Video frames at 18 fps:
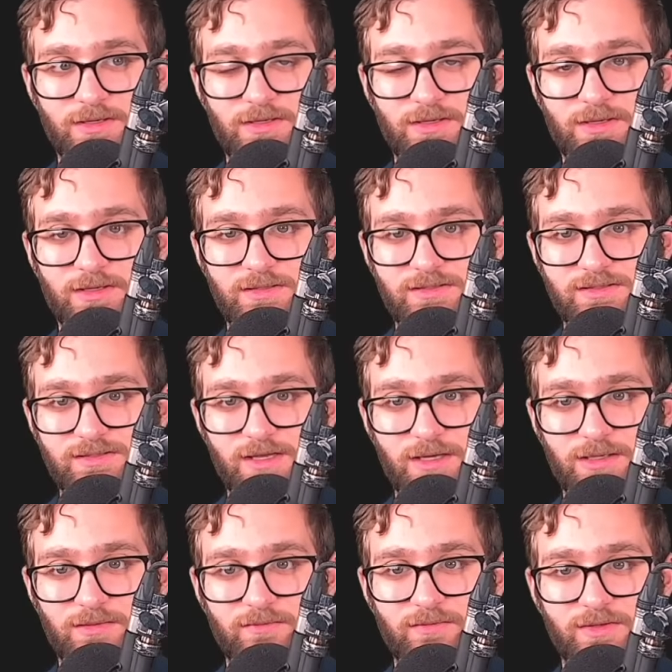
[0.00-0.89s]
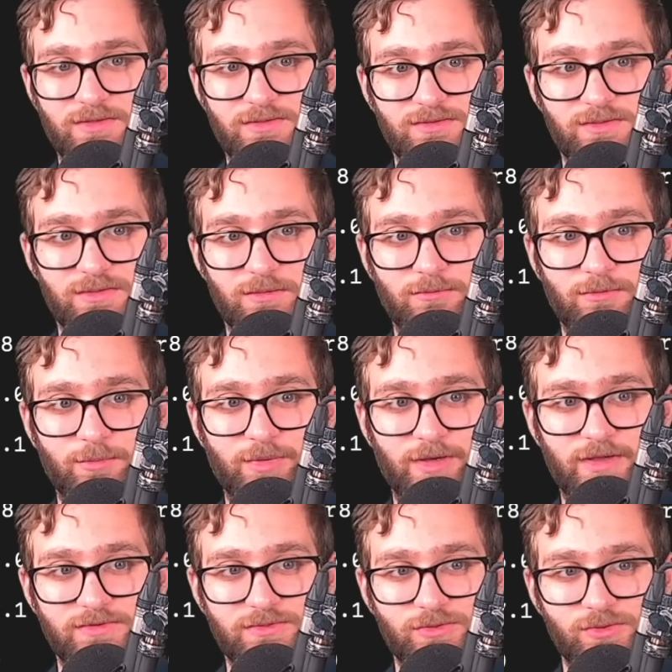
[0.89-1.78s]
inside of this
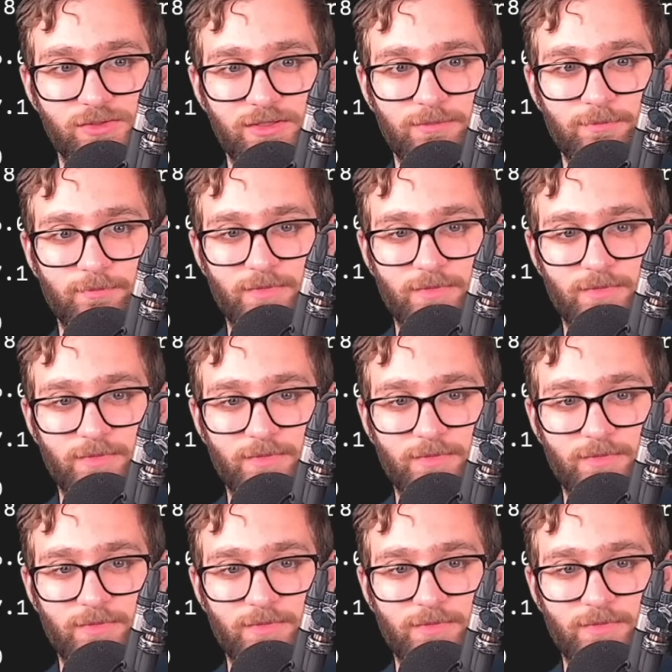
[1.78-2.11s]
repository.